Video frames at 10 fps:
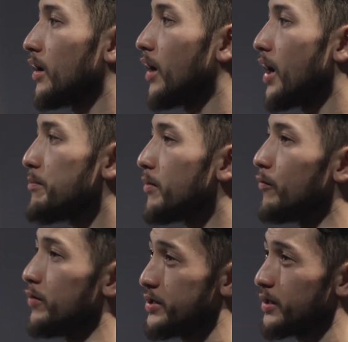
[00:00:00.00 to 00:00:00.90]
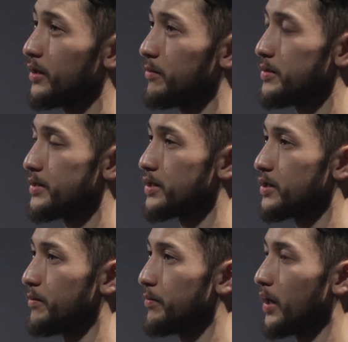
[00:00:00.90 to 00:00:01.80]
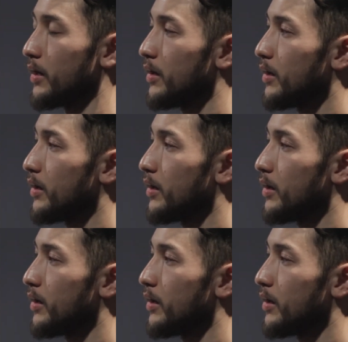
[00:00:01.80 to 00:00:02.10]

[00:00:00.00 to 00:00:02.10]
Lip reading: I'm originally a musician, but